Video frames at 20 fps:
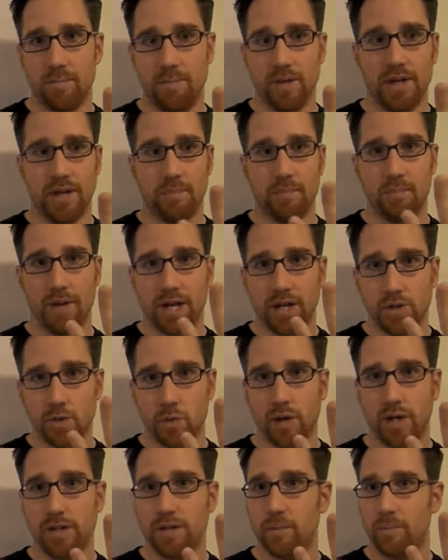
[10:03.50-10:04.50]
B. Page
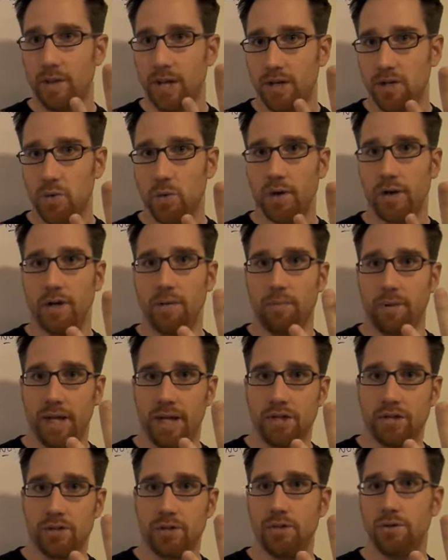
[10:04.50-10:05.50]
1 to page 1,
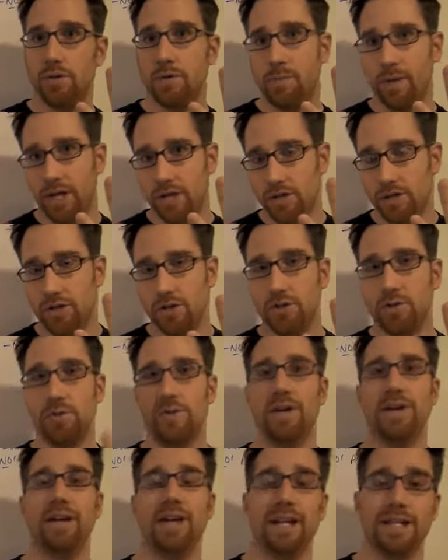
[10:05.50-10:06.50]
page 2 to page 2,
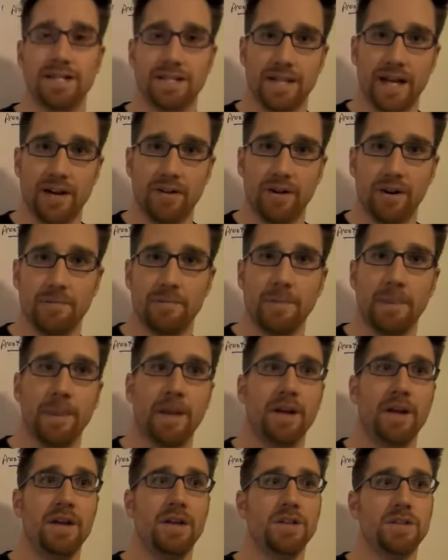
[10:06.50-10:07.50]
etc.
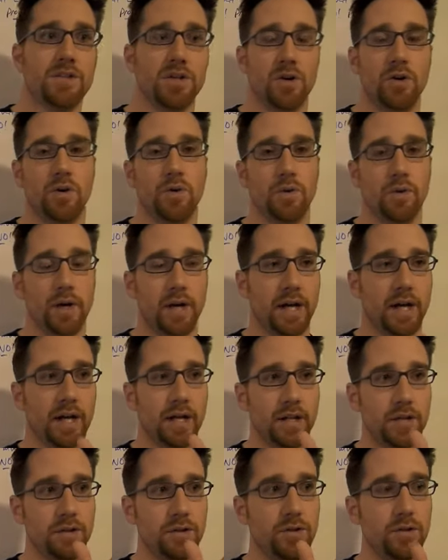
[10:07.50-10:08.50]

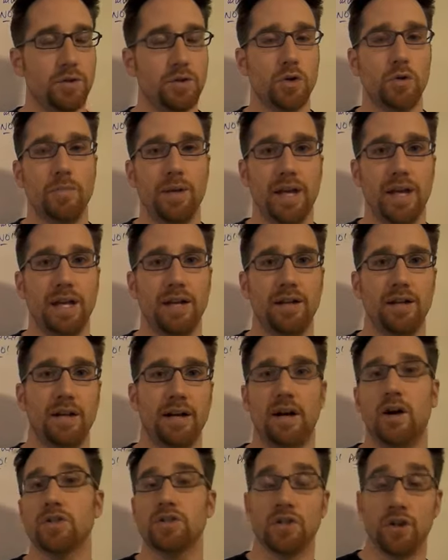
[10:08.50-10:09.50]
So new domain,
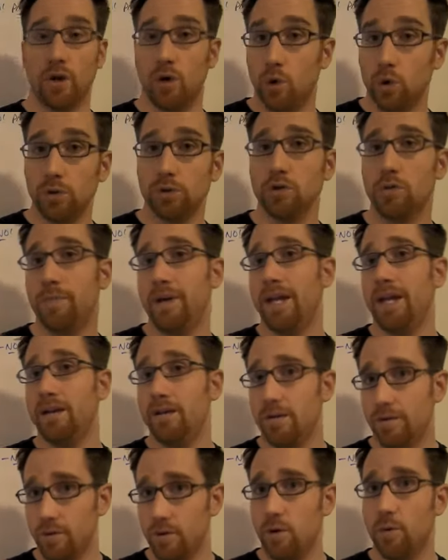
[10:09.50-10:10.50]
old
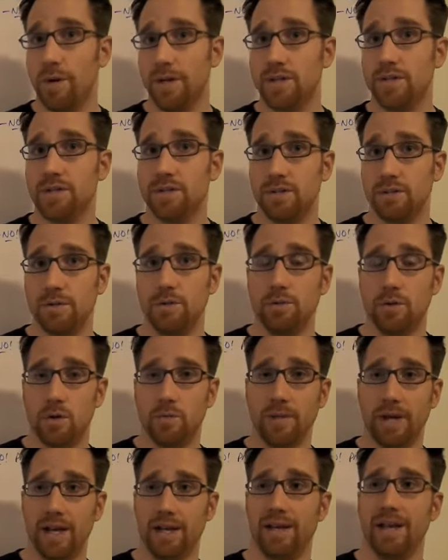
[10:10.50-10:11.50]
domain, 301s to new
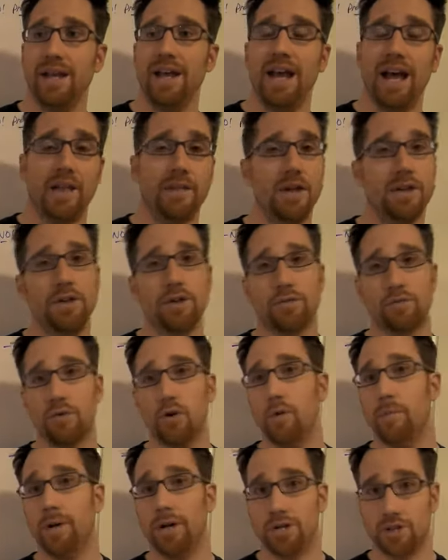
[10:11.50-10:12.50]
domain. And then you
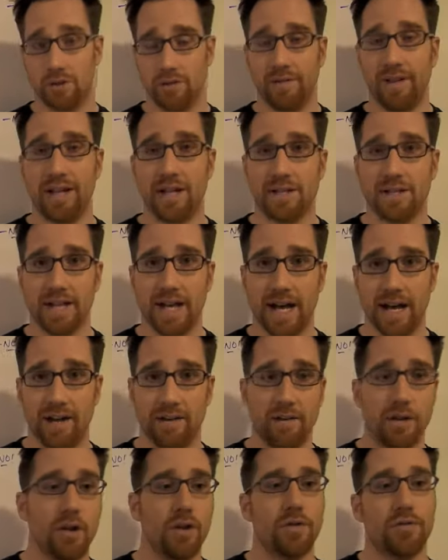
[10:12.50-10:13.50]
throw a bunch of links at
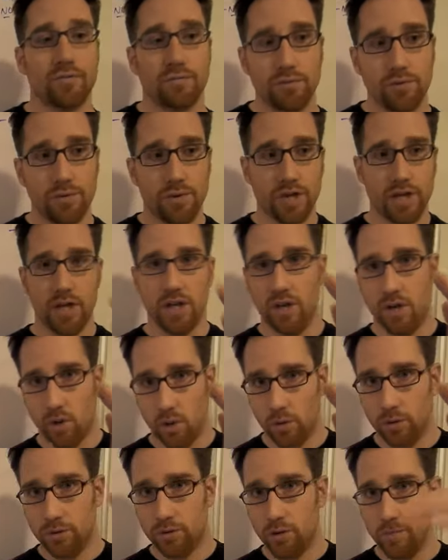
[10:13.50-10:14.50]
it through the
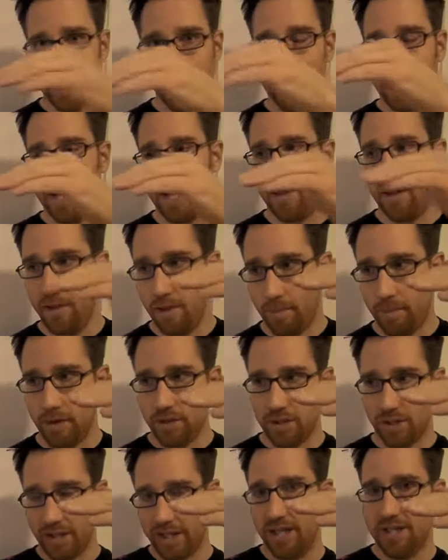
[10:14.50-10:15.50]
old domain and then a
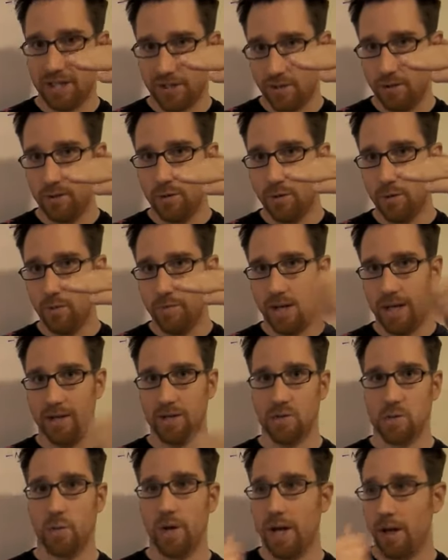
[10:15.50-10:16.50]
bunch of links at the new domain
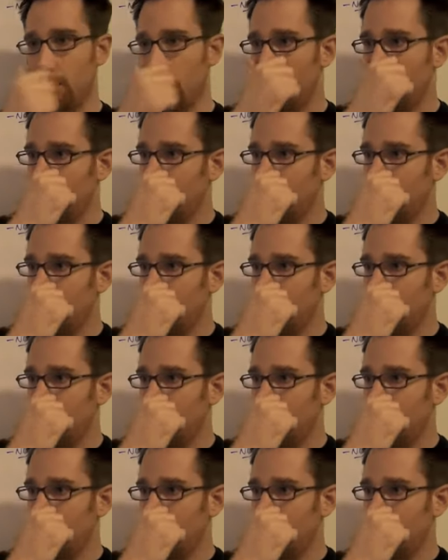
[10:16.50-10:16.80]
as well.